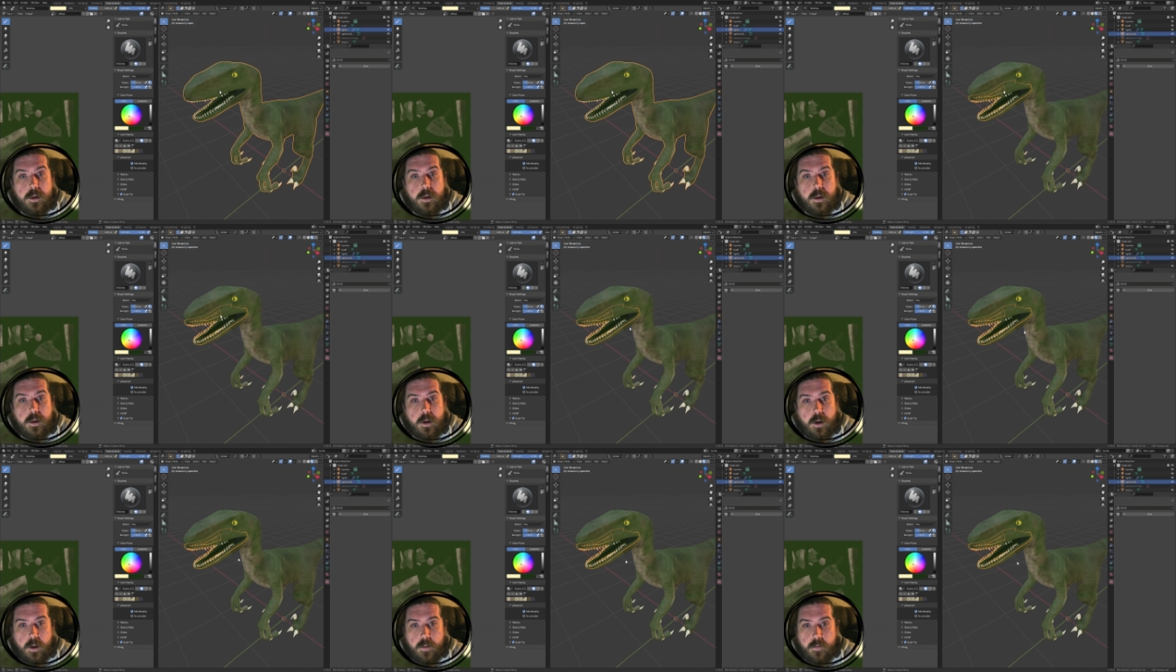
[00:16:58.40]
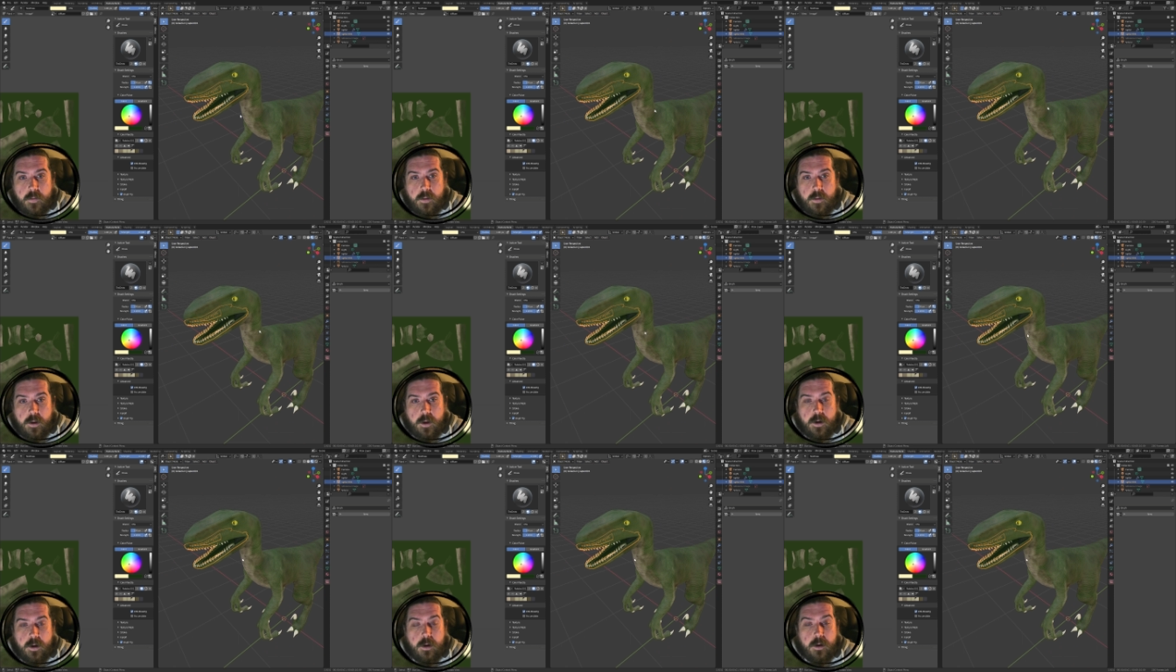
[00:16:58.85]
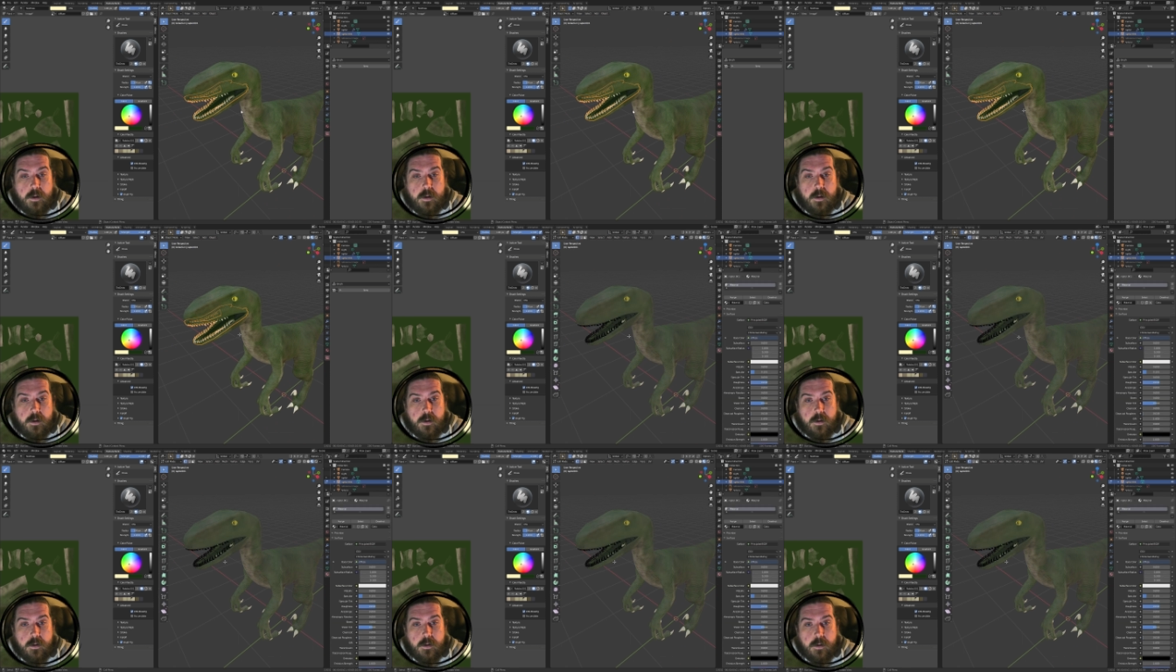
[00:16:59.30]
And then
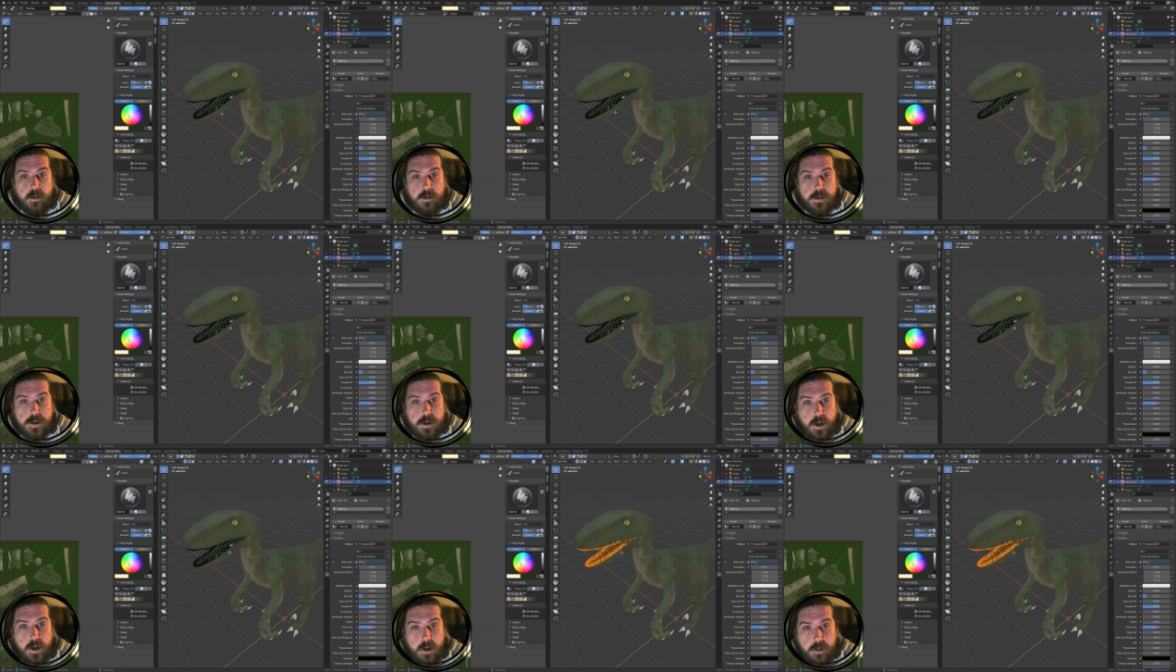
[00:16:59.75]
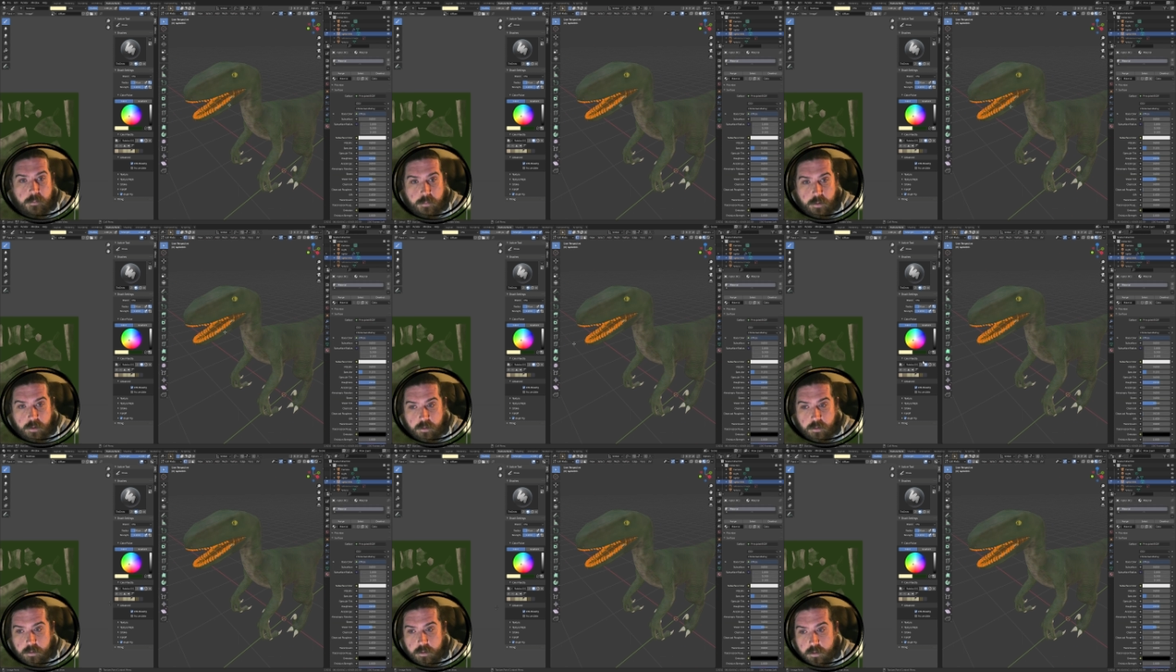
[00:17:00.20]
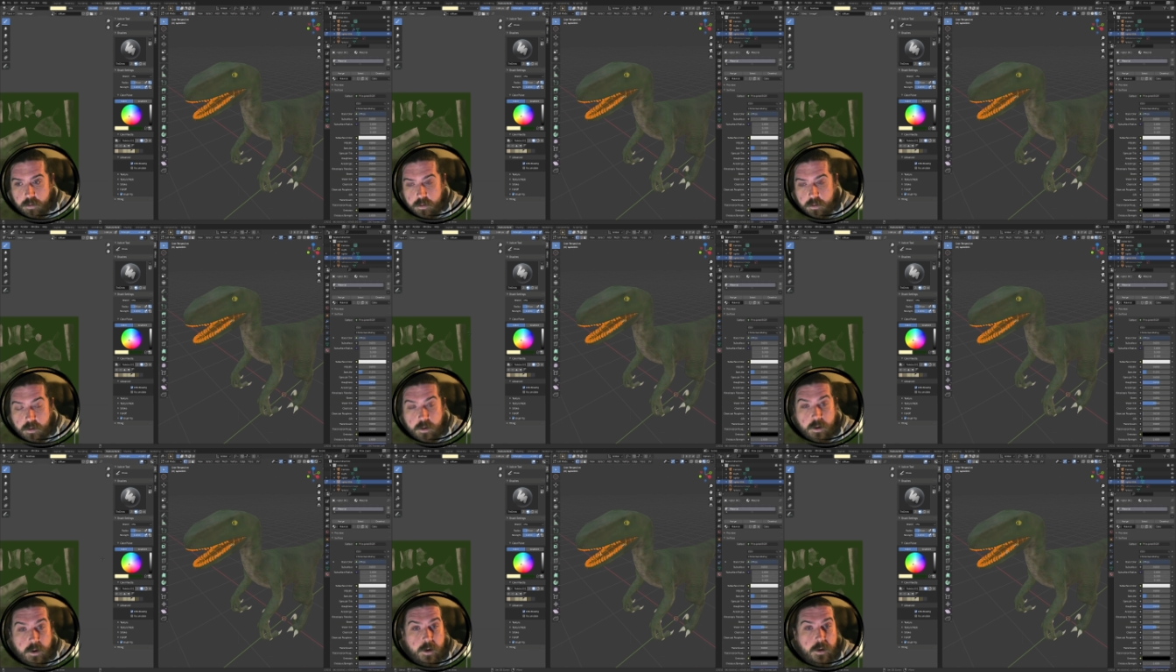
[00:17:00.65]
go to edit mode.
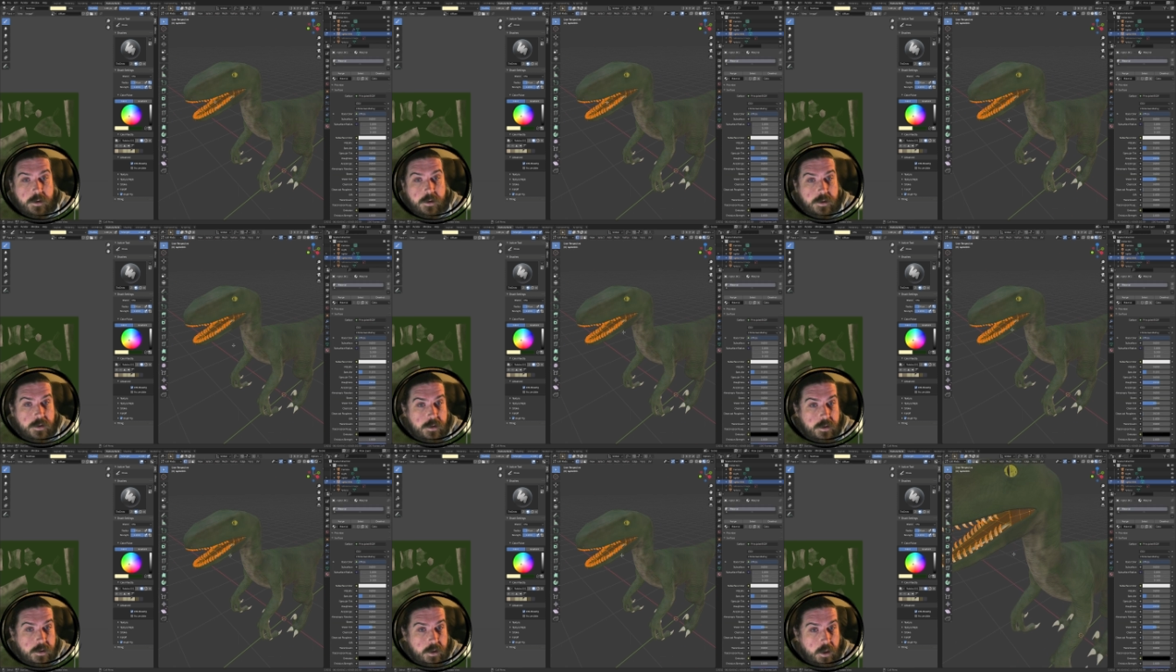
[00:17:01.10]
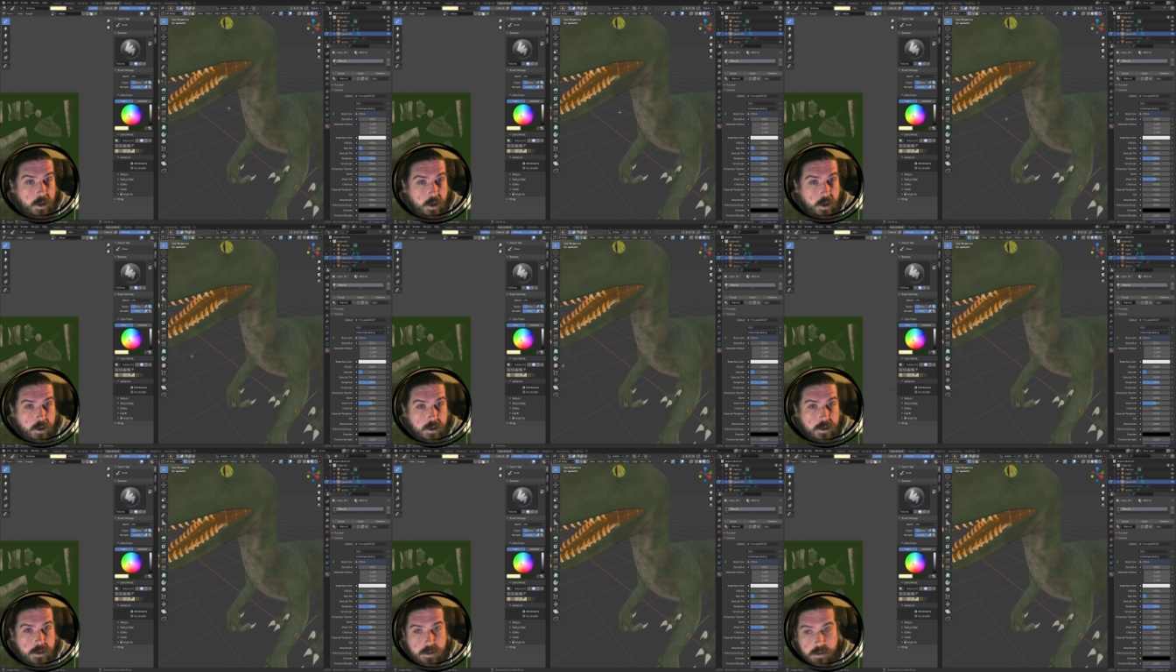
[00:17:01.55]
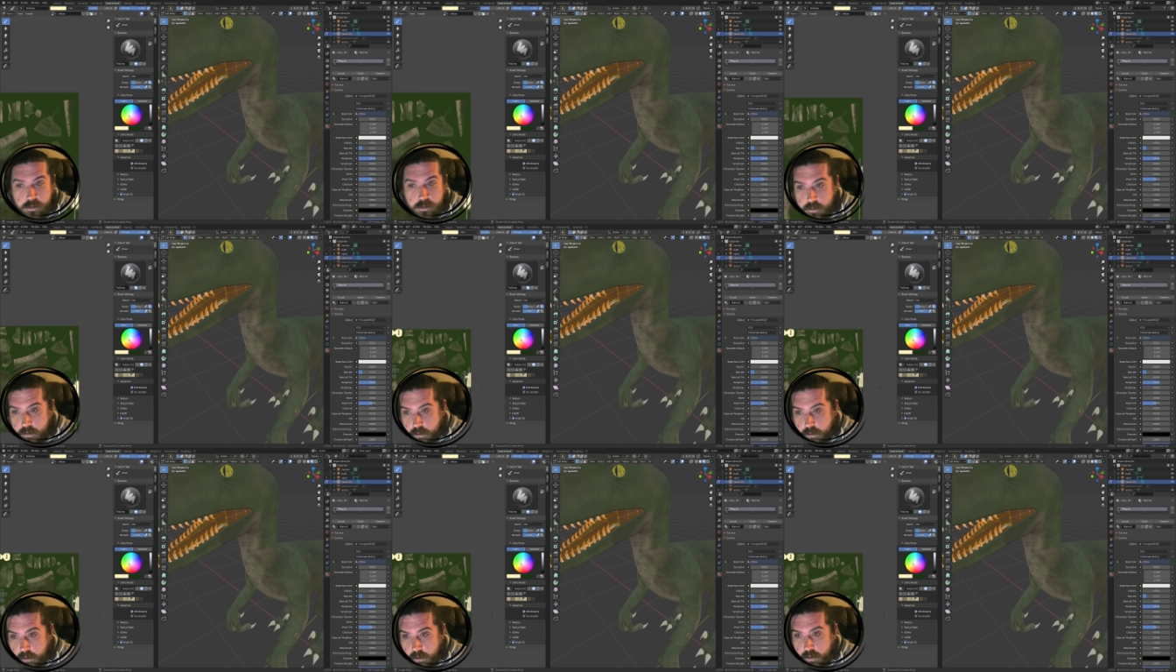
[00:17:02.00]
And just select
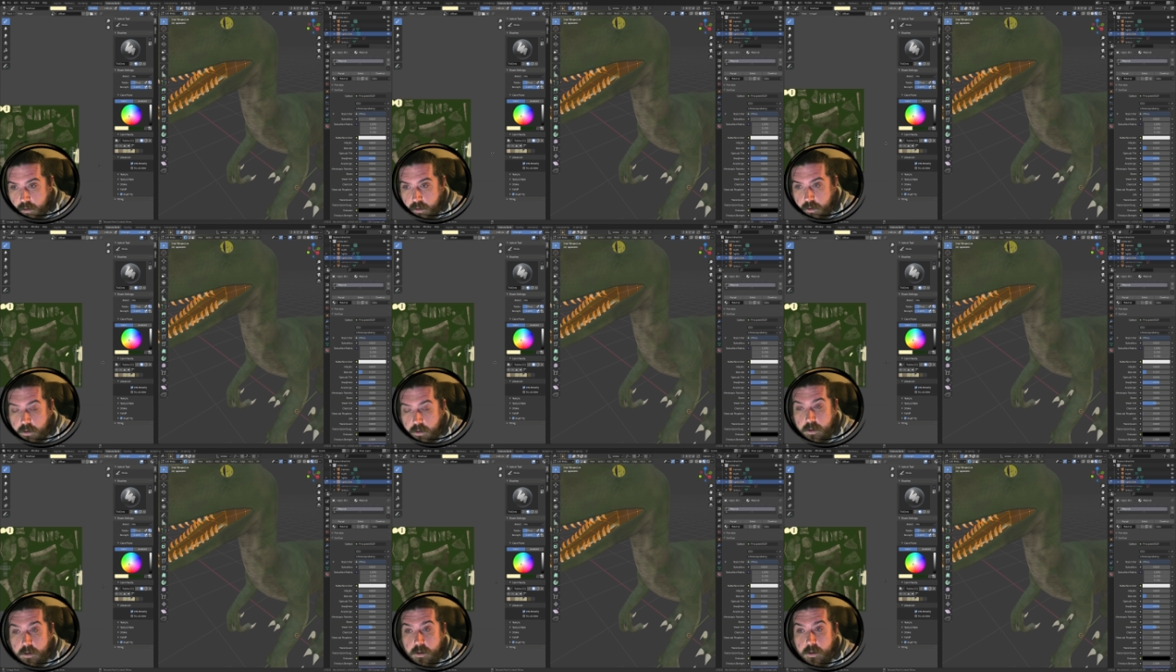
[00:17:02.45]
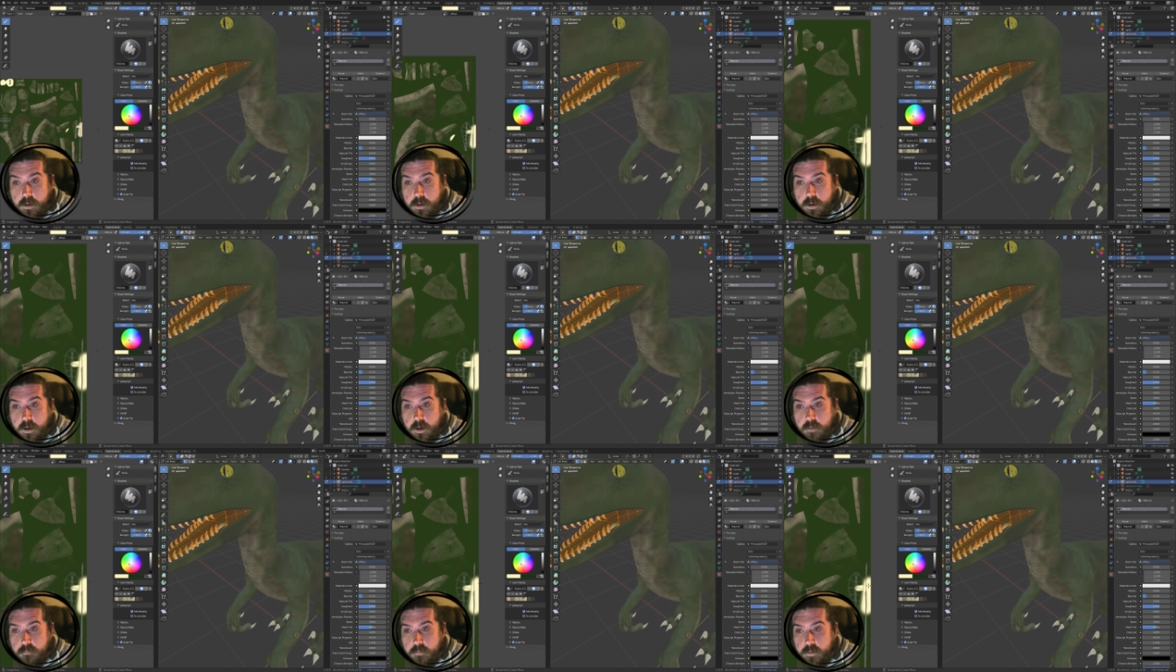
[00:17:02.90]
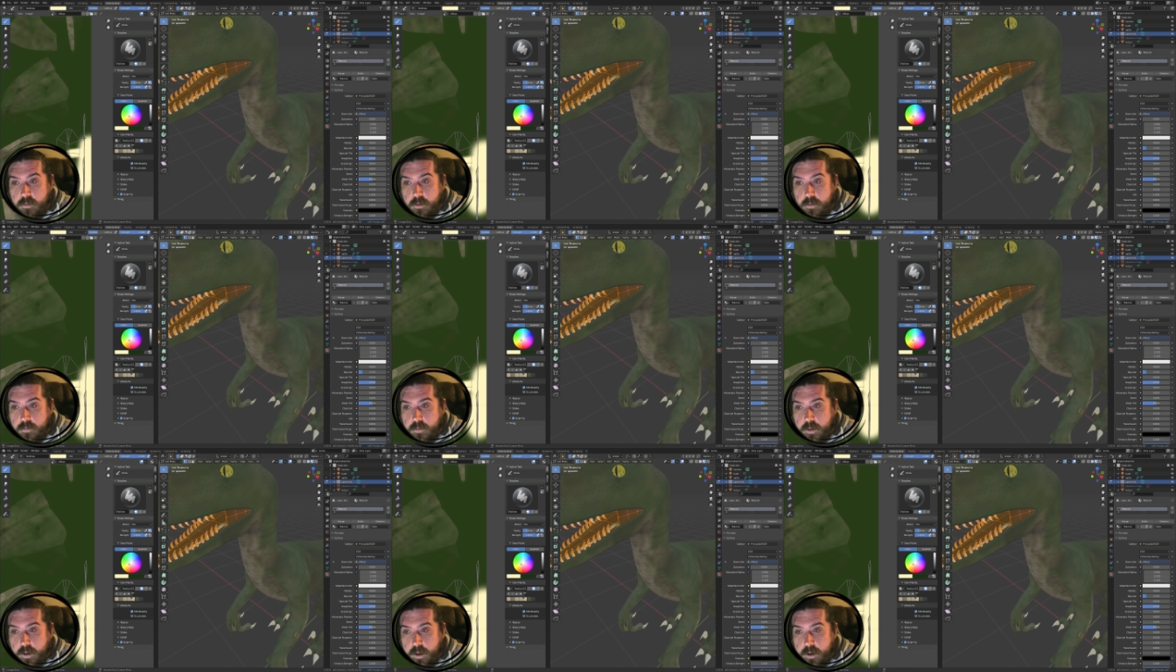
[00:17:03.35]
everything
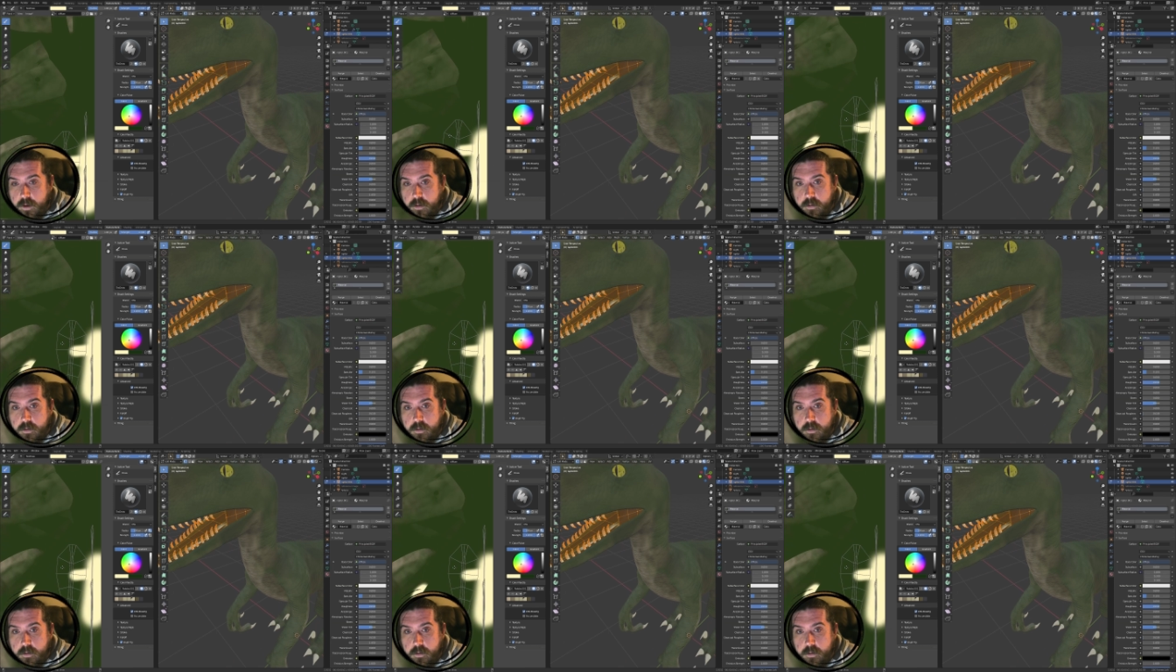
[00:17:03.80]
there.